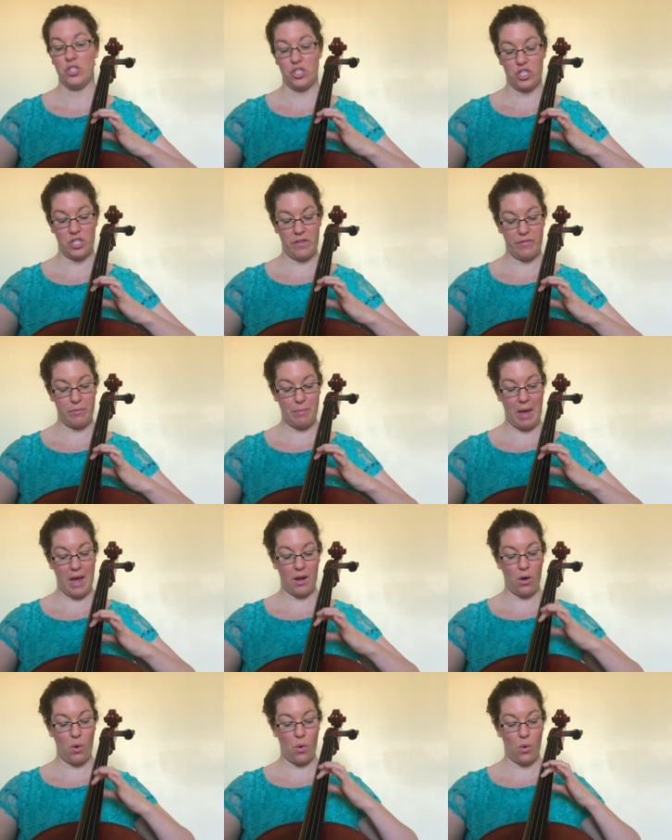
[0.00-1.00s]
shift
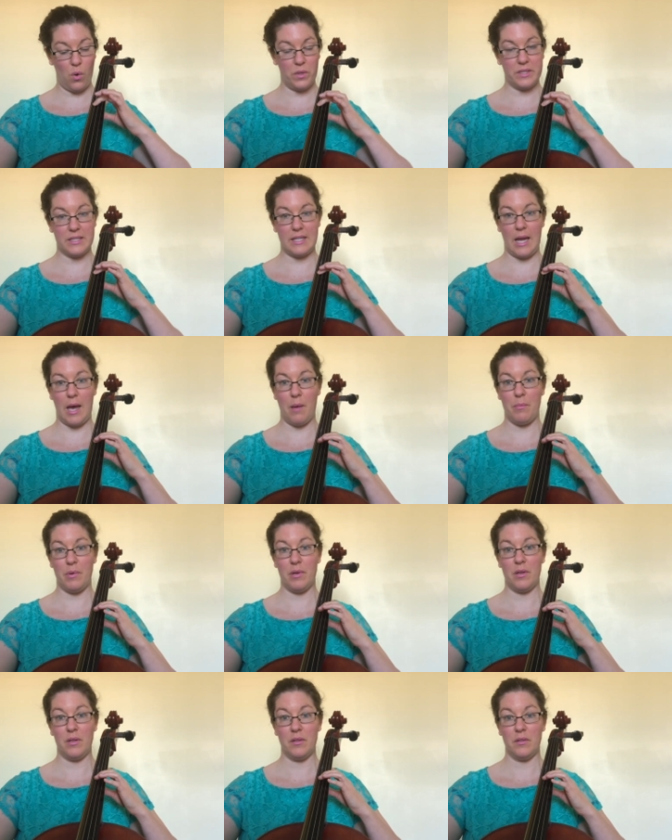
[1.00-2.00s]
back a whole step.
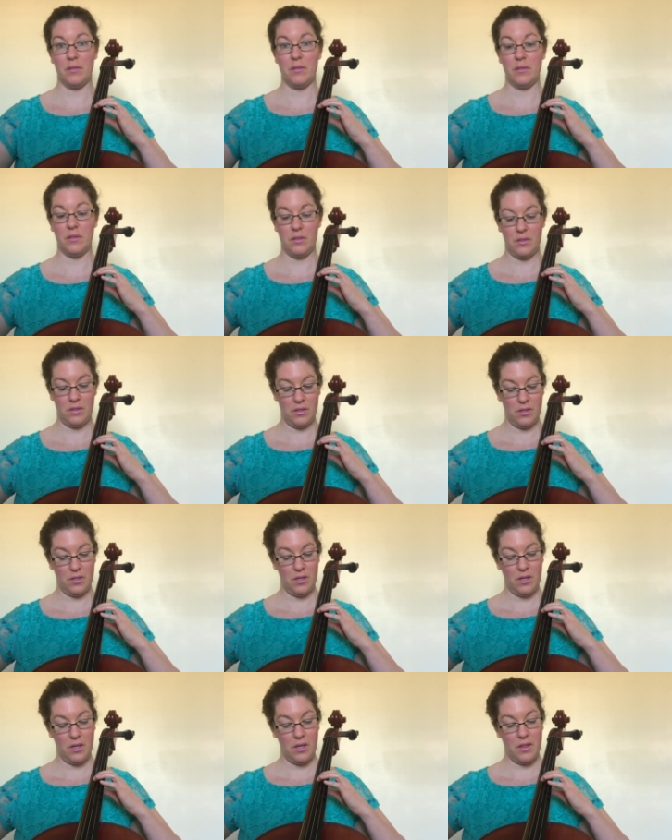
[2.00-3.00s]

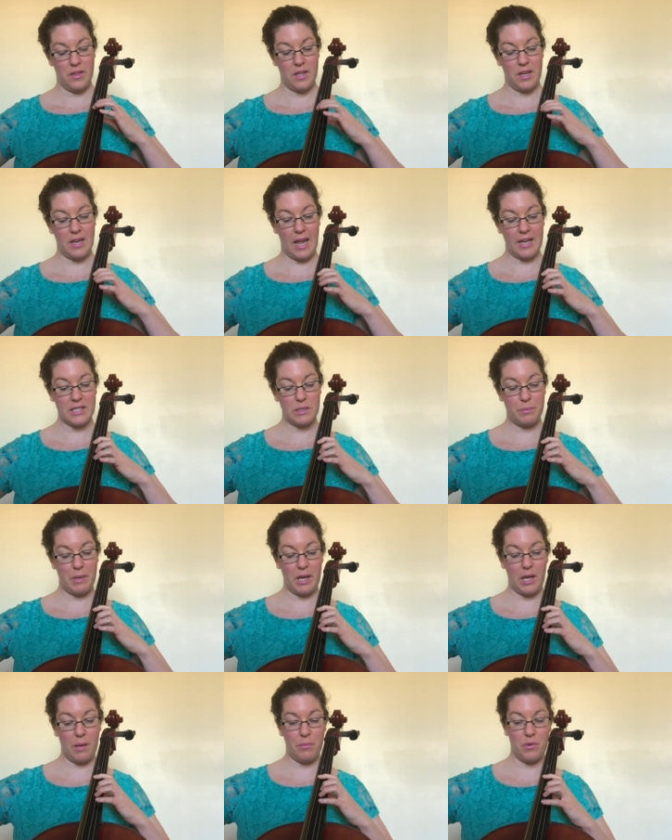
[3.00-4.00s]
The next
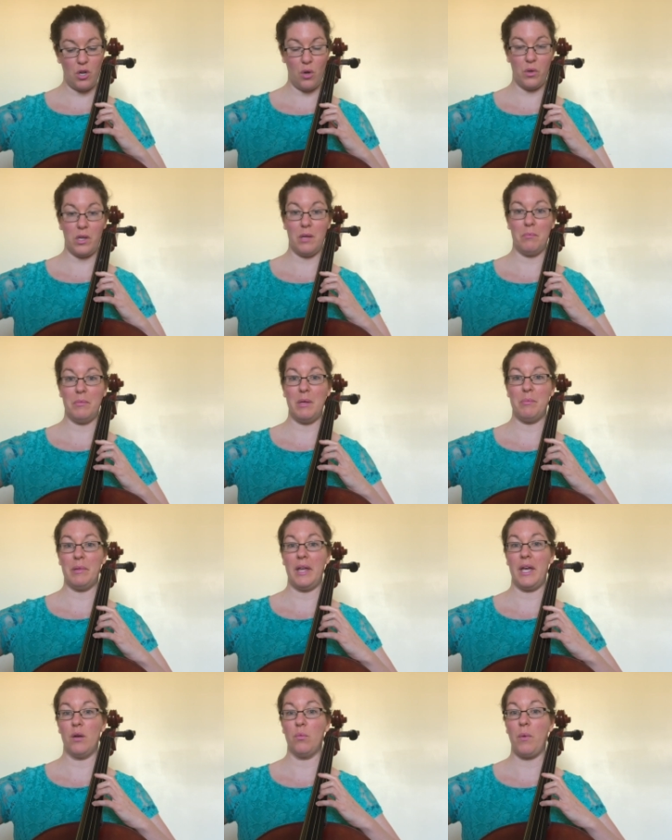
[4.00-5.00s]
pickup note can be
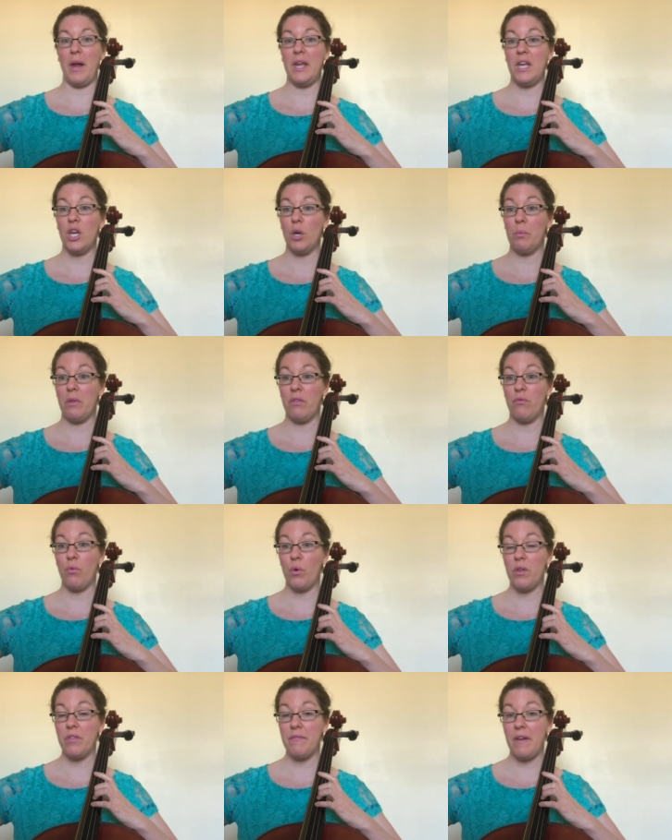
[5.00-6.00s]
played right here with
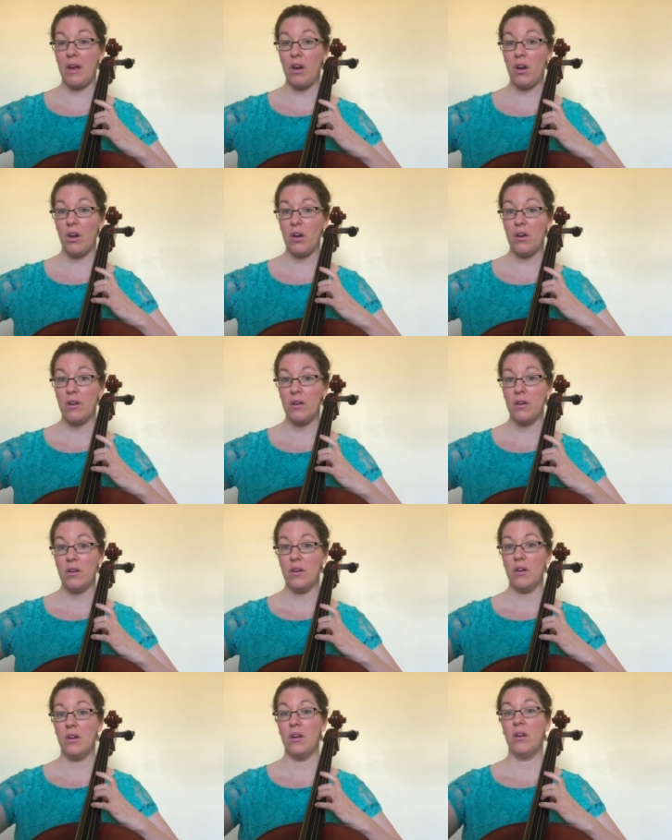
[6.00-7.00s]
4th finger
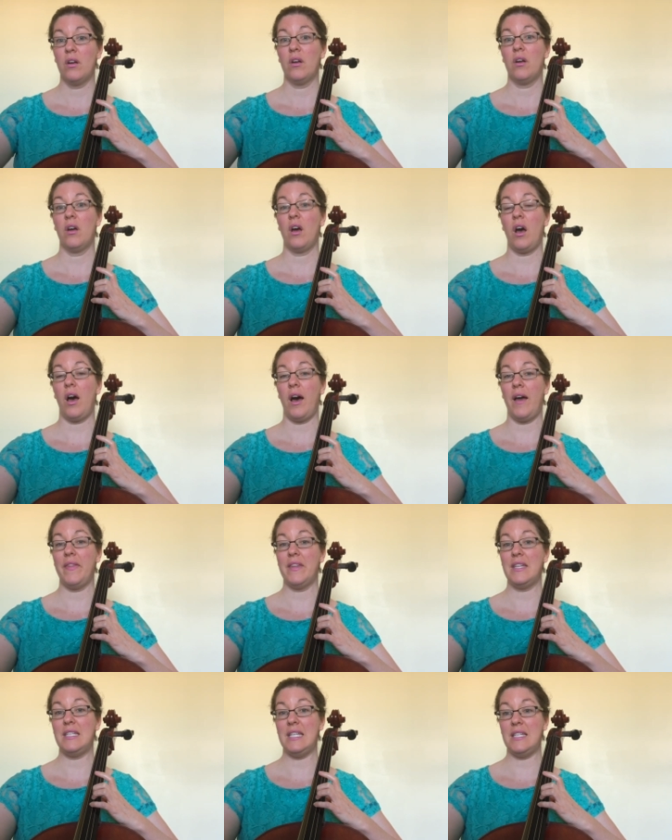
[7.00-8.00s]
on
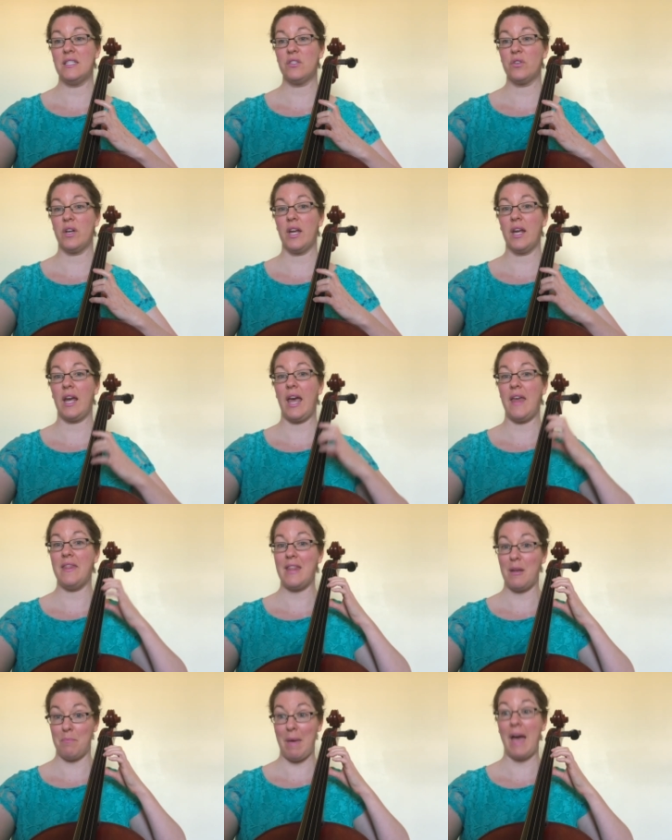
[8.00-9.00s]
the D string and
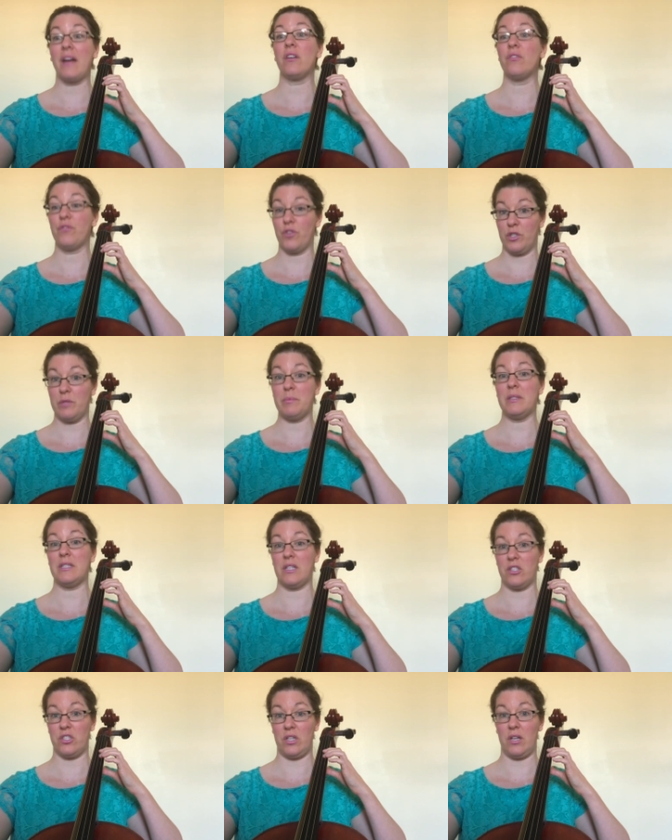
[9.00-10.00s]
then back to first
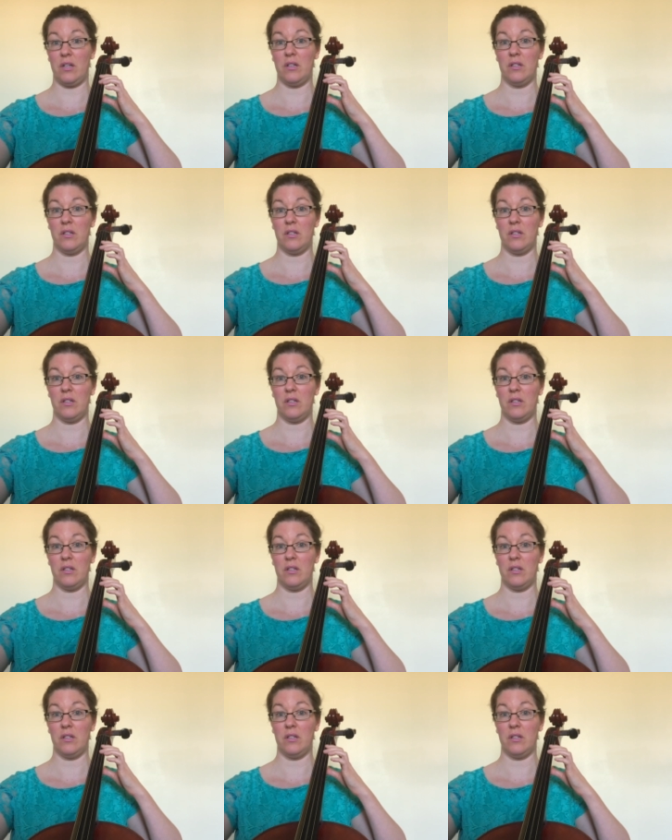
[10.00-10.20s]
position.